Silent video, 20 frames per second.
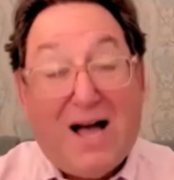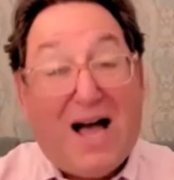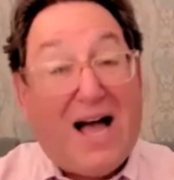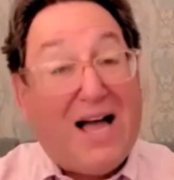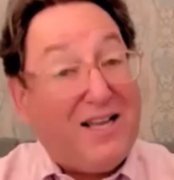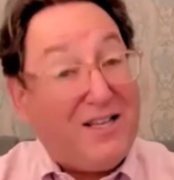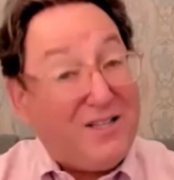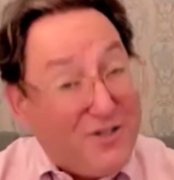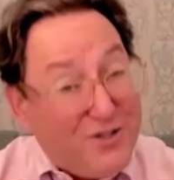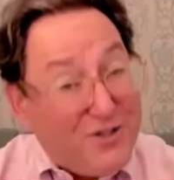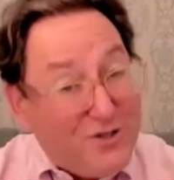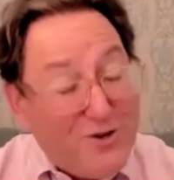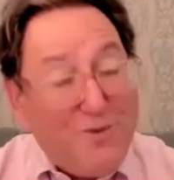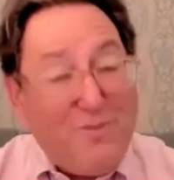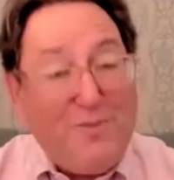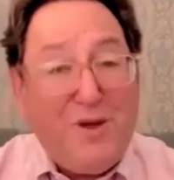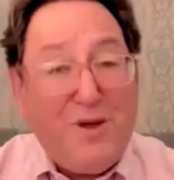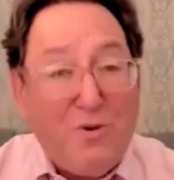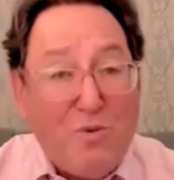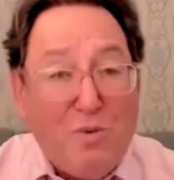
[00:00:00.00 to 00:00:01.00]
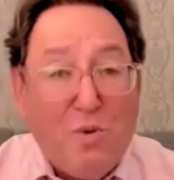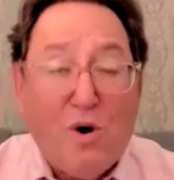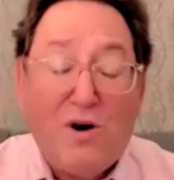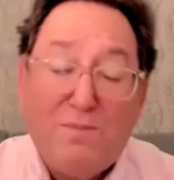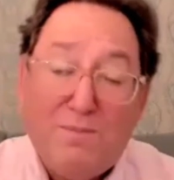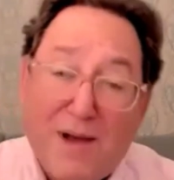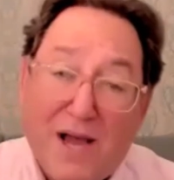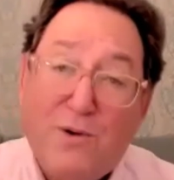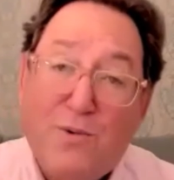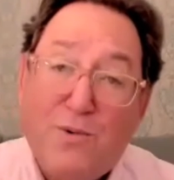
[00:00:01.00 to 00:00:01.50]
"I assume you
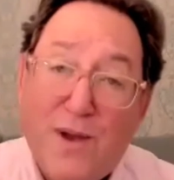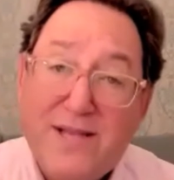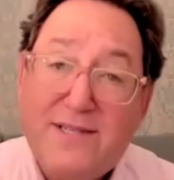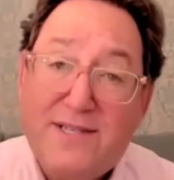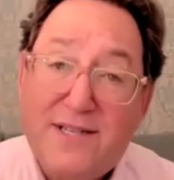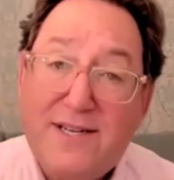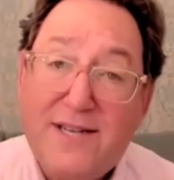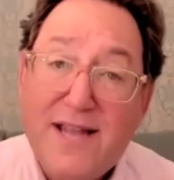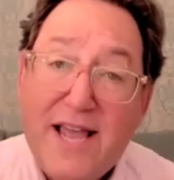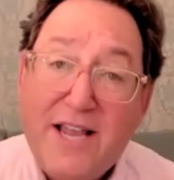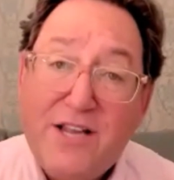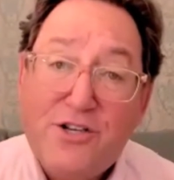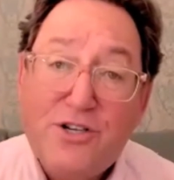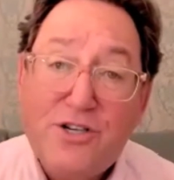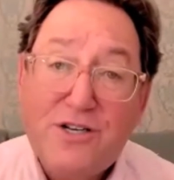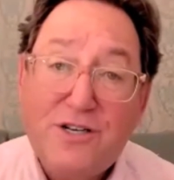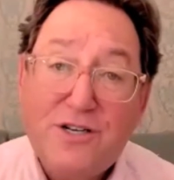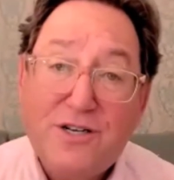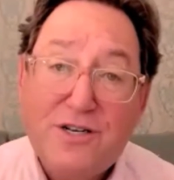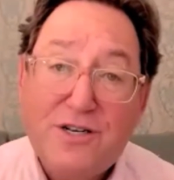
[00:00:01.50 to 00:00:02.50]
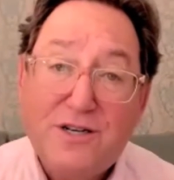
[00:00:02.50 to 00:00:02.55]
want my resignation."